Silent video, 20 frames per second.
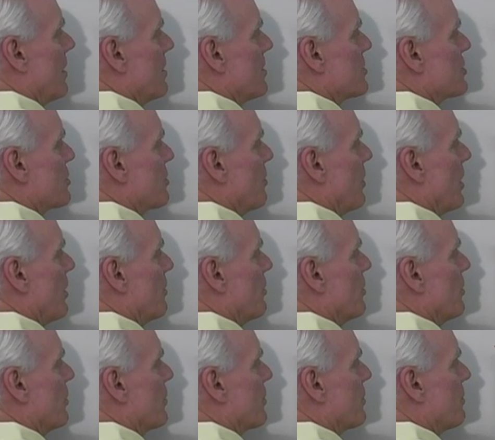square
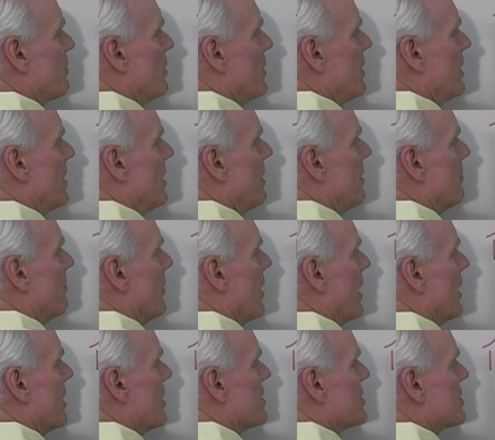root 3
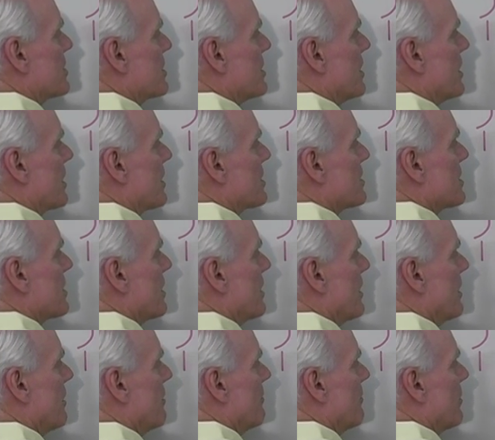minus 6
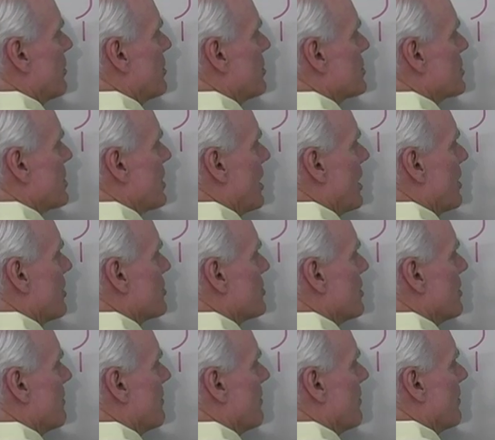inverse
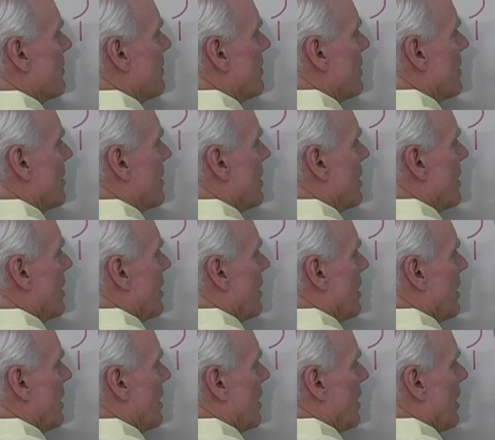tangent
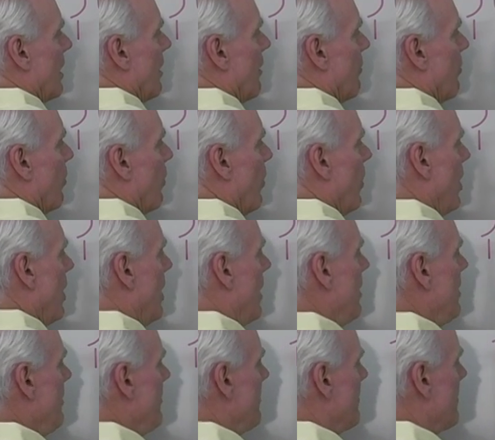of
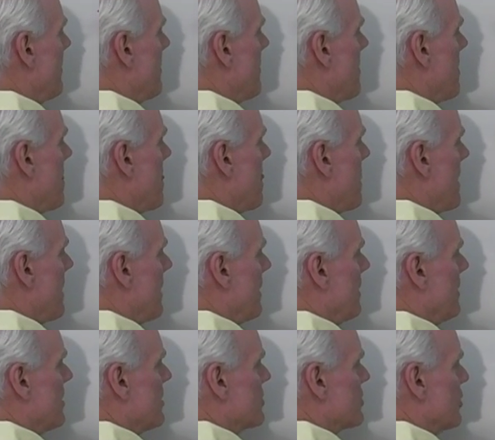1.
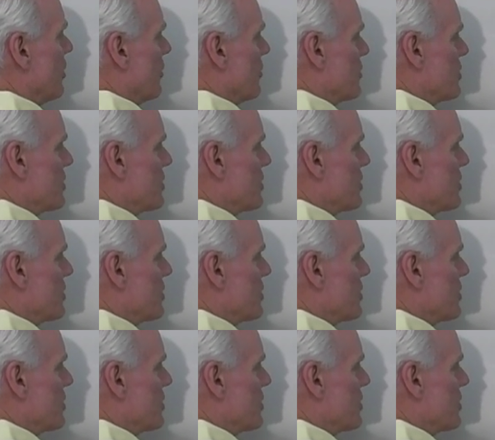So